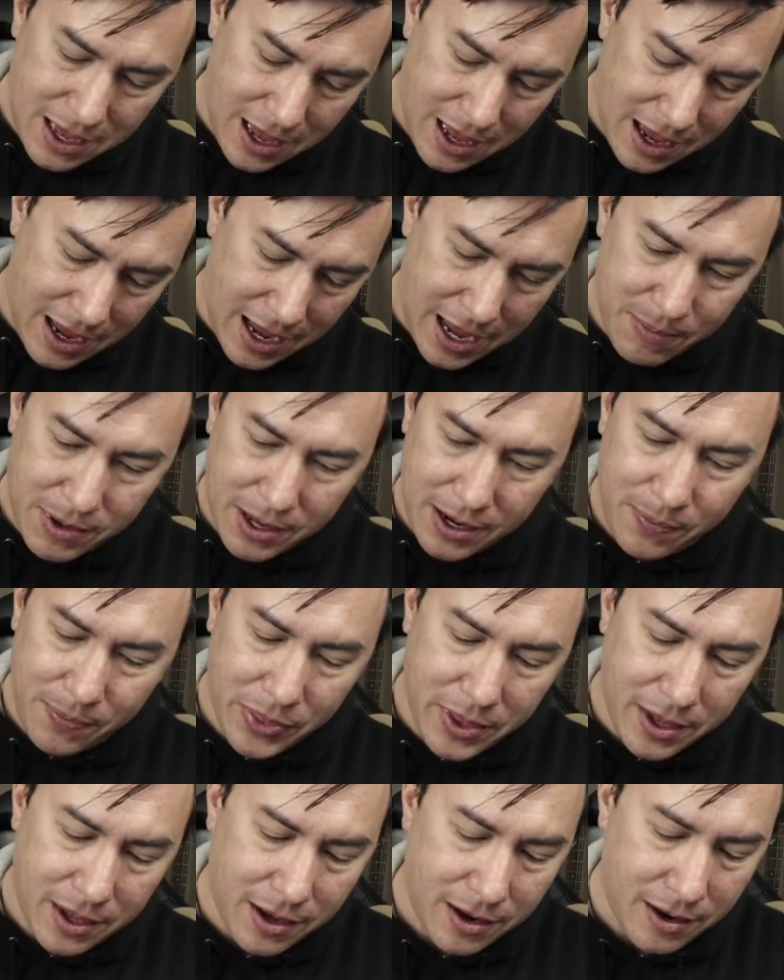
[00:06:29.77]
I mean,
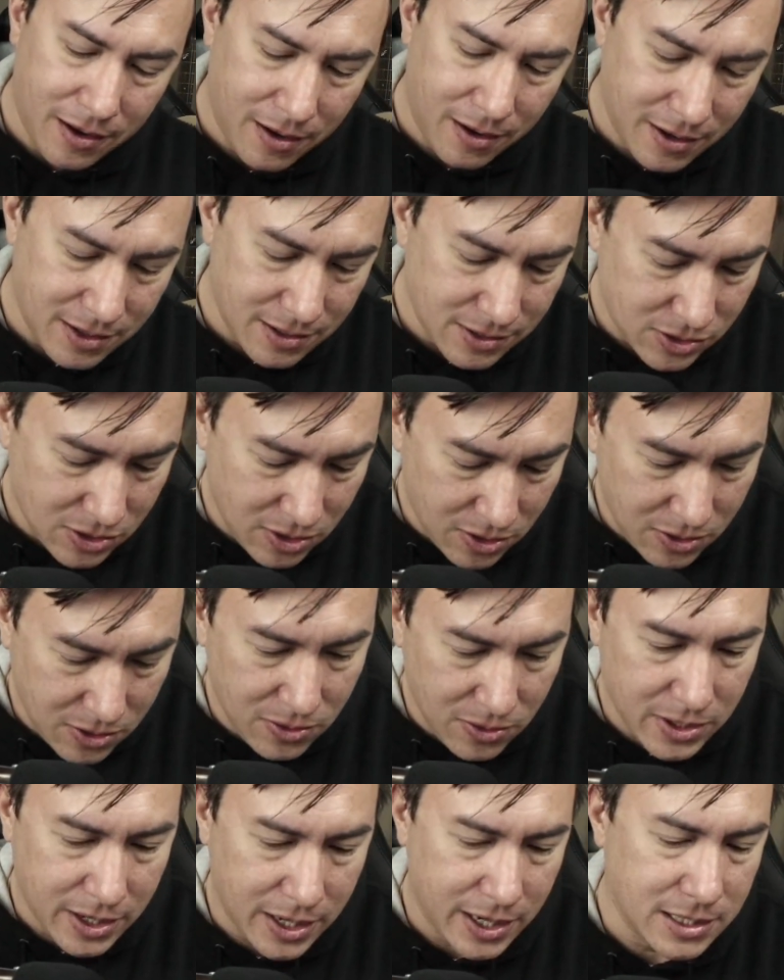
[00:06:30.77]
there is all
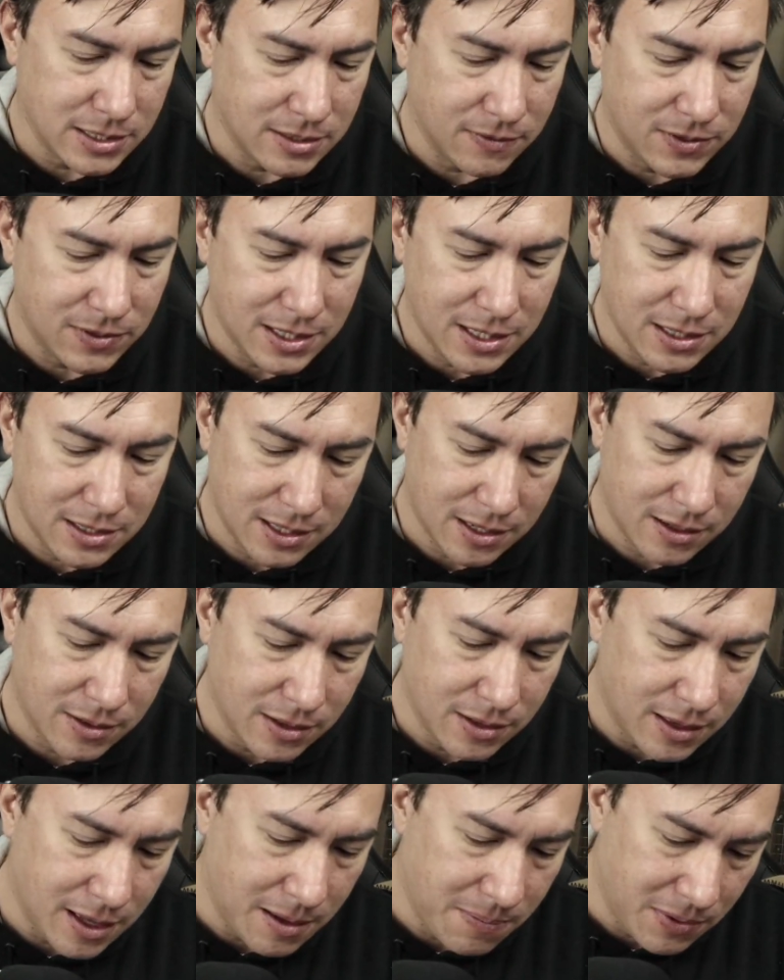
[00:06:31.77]
kinds of detail
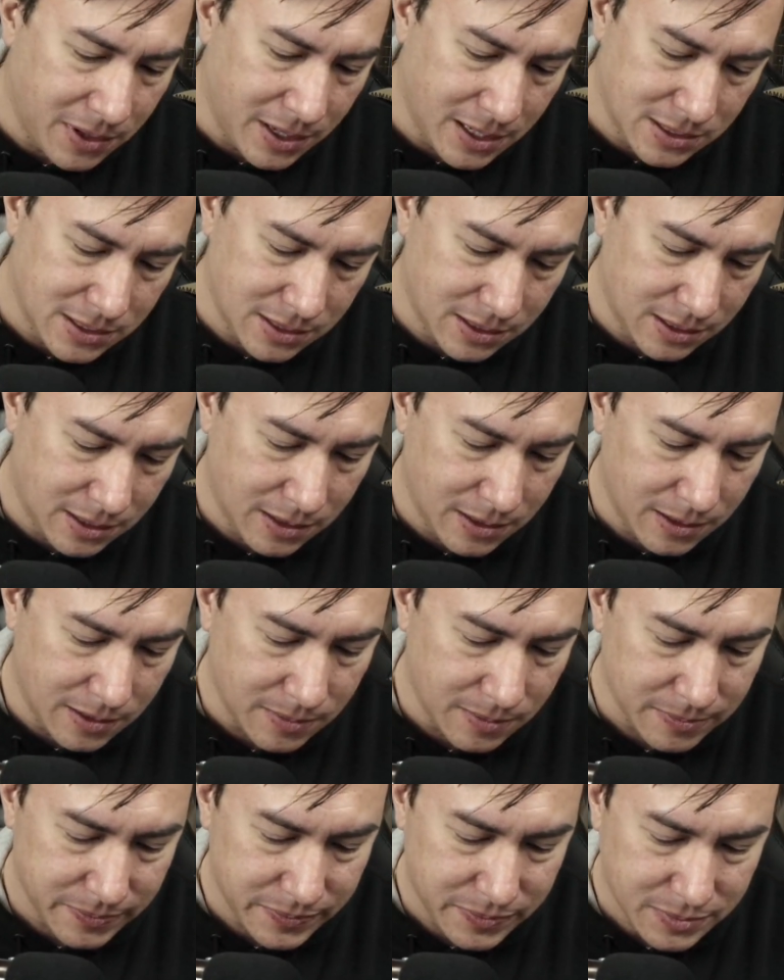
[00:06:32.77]
that they place in here.
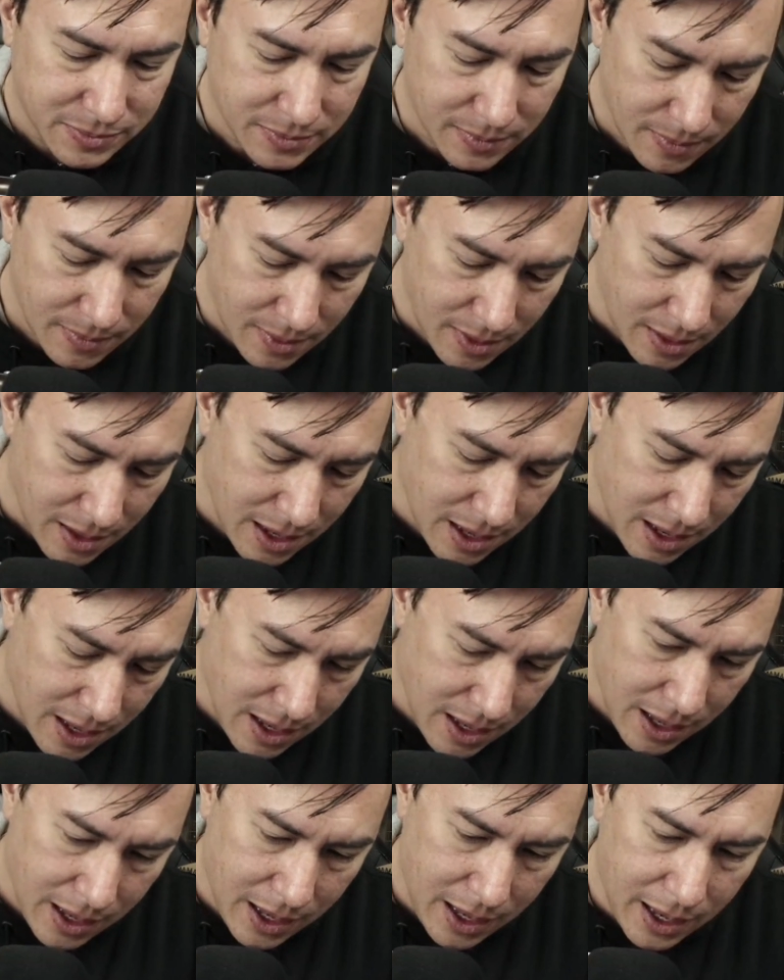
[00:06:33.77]

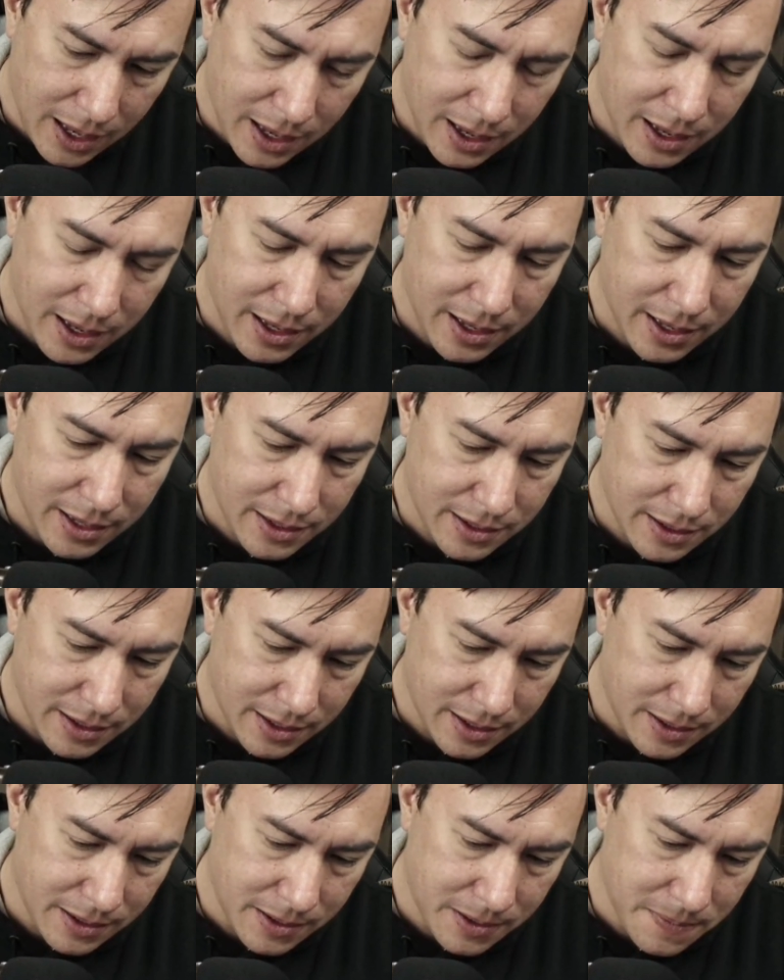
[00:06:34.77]
And
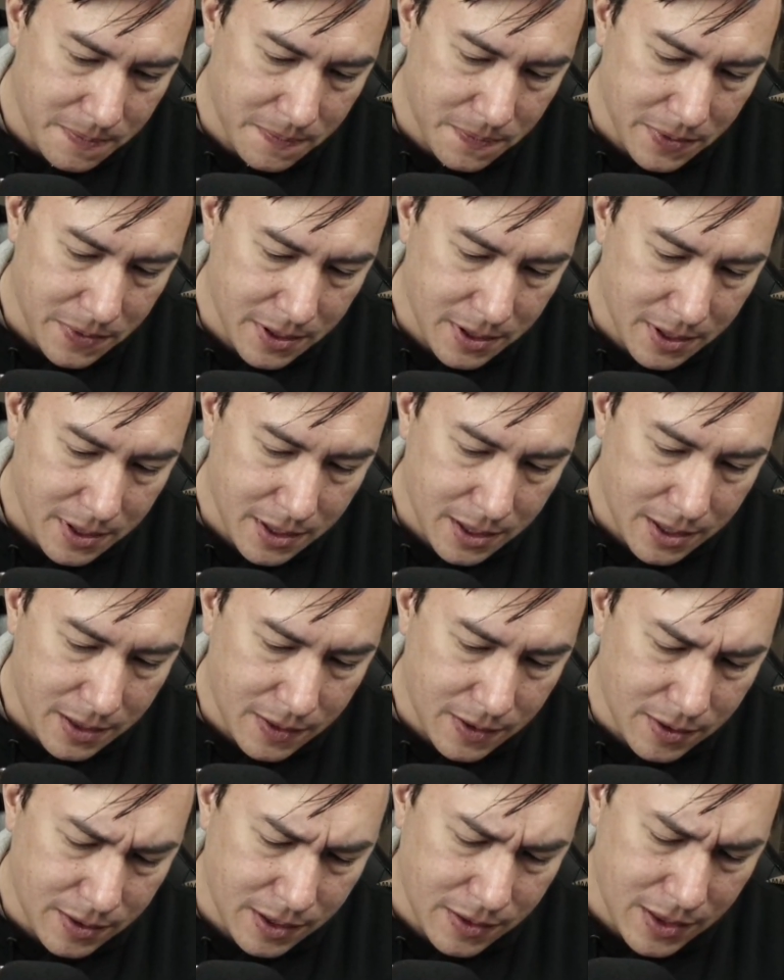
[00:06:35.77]

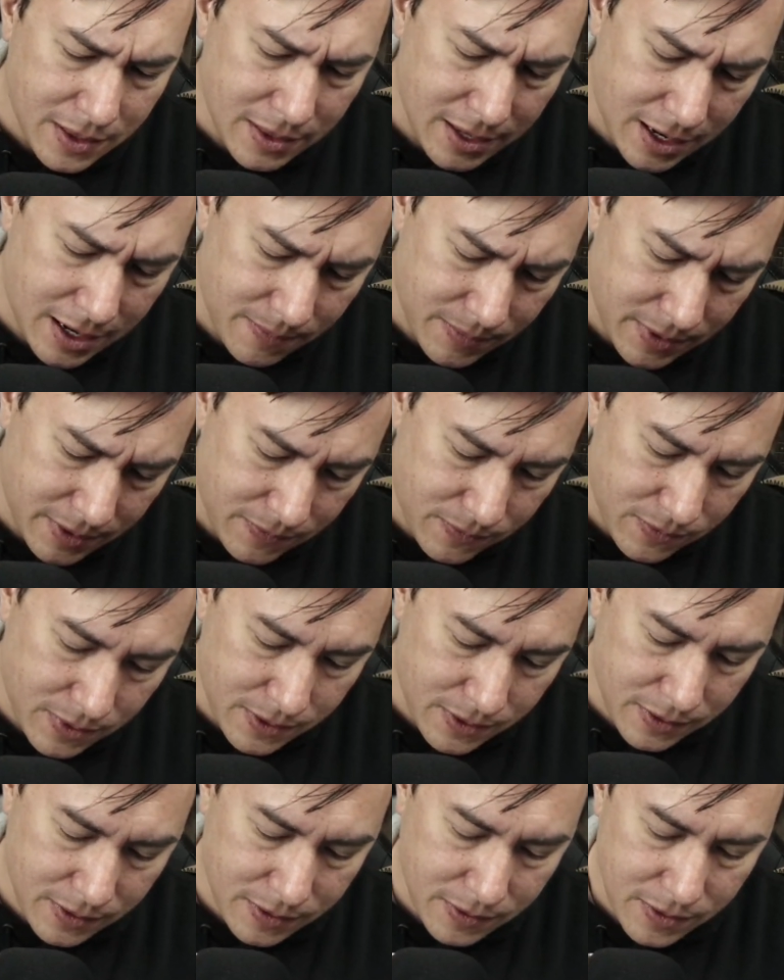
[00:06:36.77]
the only thing
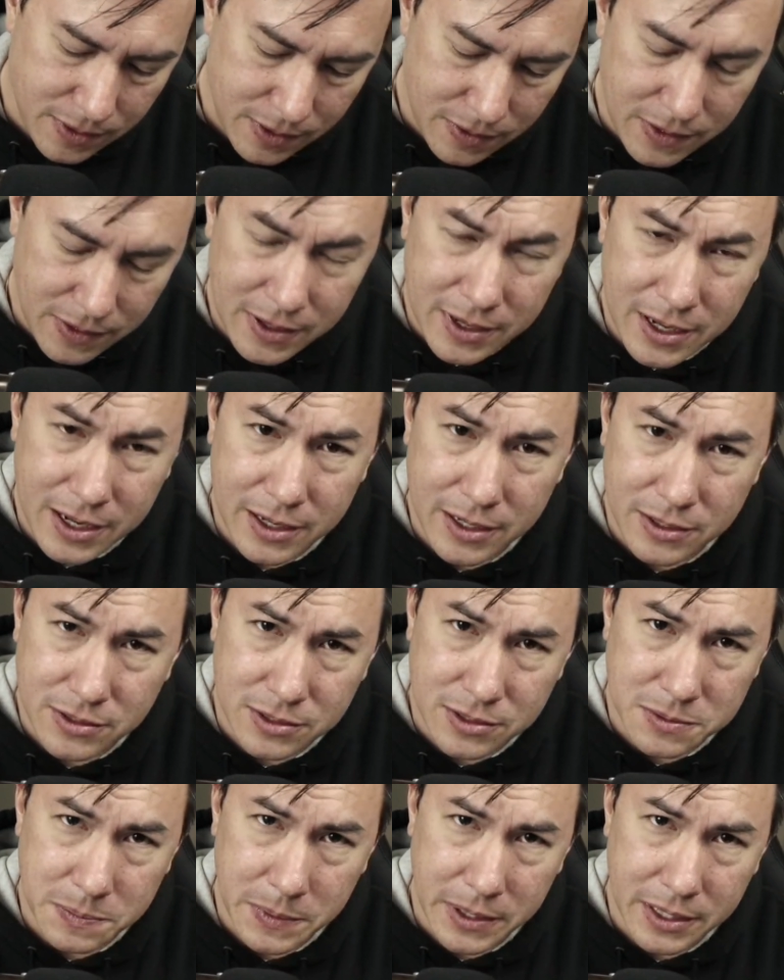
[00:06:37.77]
that kind of
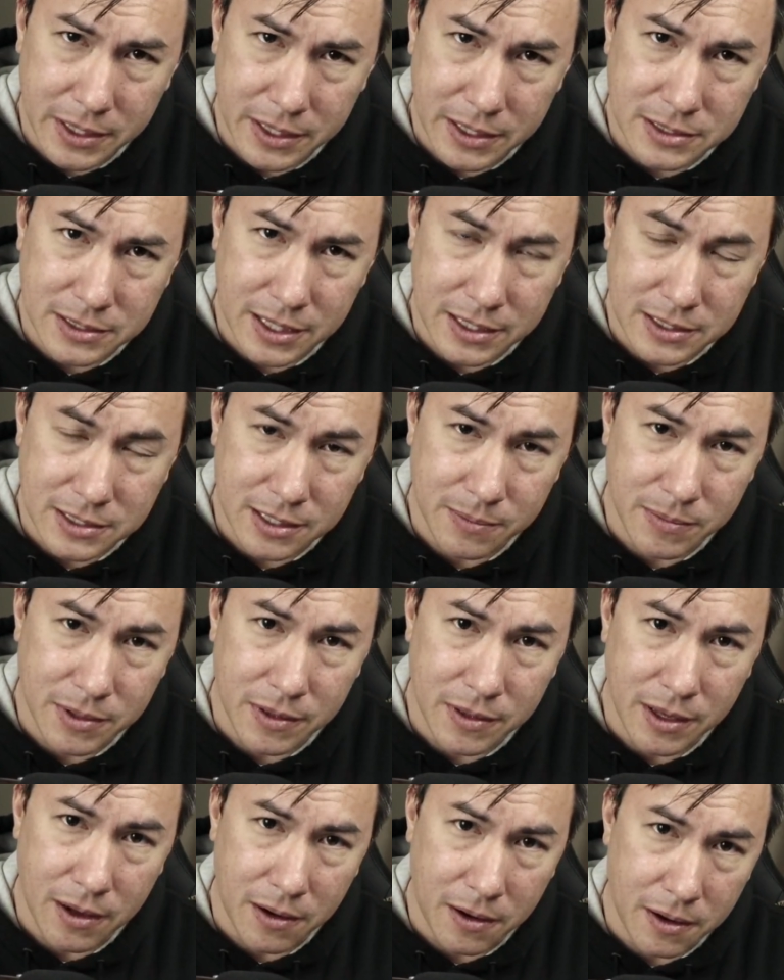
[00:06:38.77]
interests me is that some of
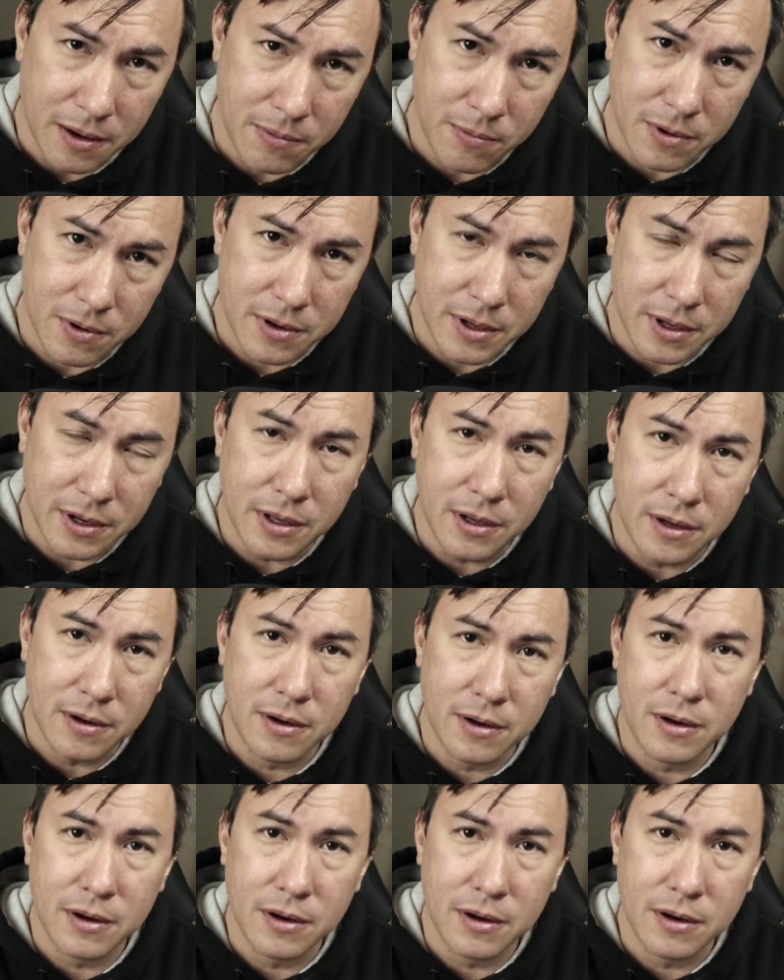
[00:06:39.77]
the artwork in here